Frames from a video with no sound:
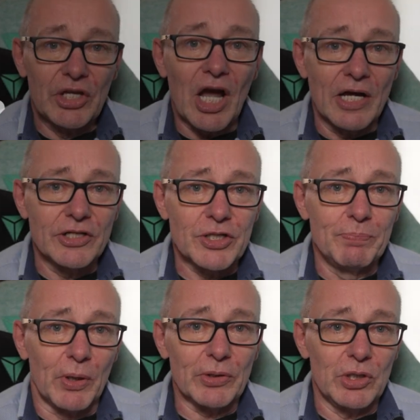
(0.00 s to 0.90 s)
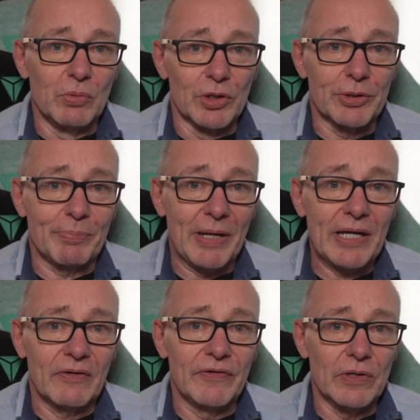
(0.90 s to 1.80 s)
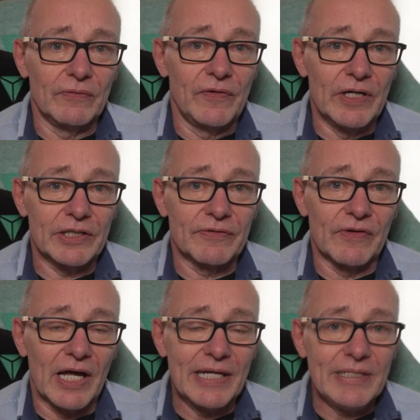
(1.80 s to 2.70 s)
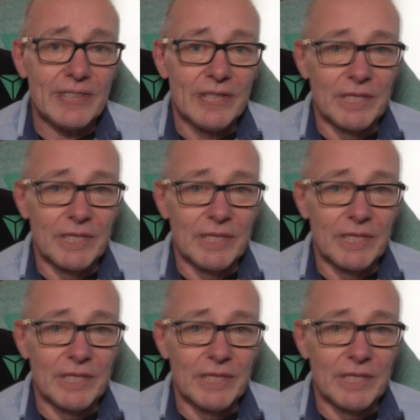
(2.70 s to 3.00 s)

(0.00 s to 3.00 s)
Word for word: The kind of spot you want to pick for your first flight